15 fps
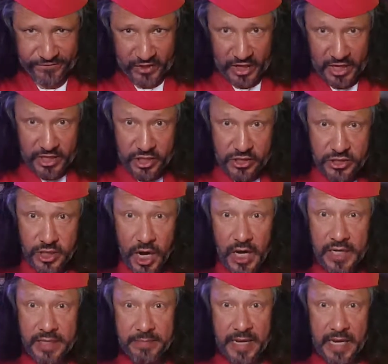hell you're
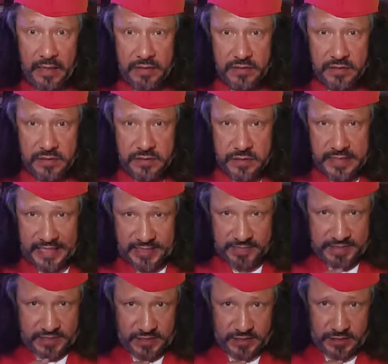talking about. Gets
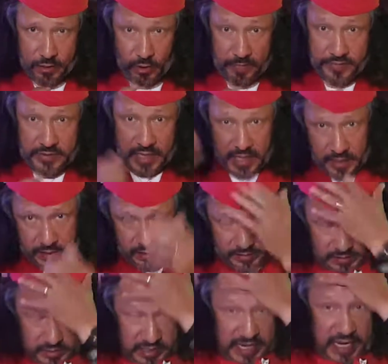me so upset.
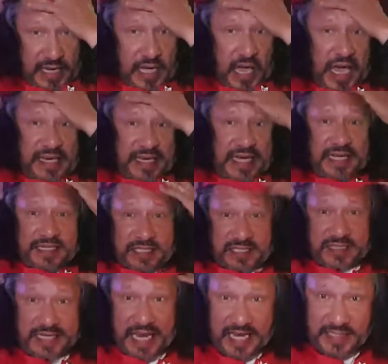I can't
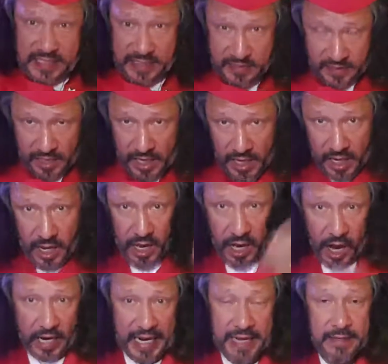stand it.
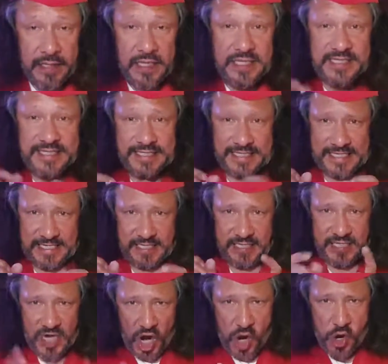Okay, say
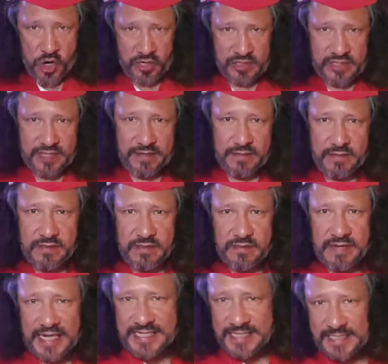no to
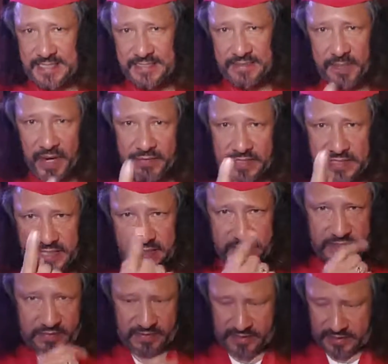racism. Always say no
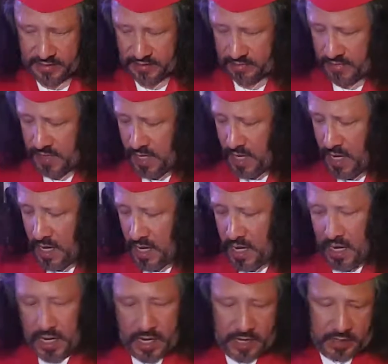to racism.
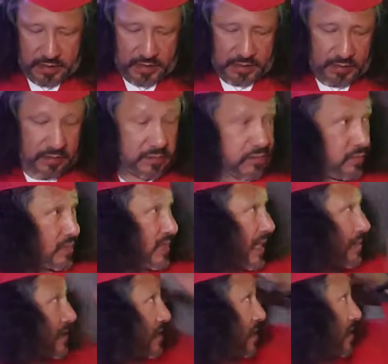What time is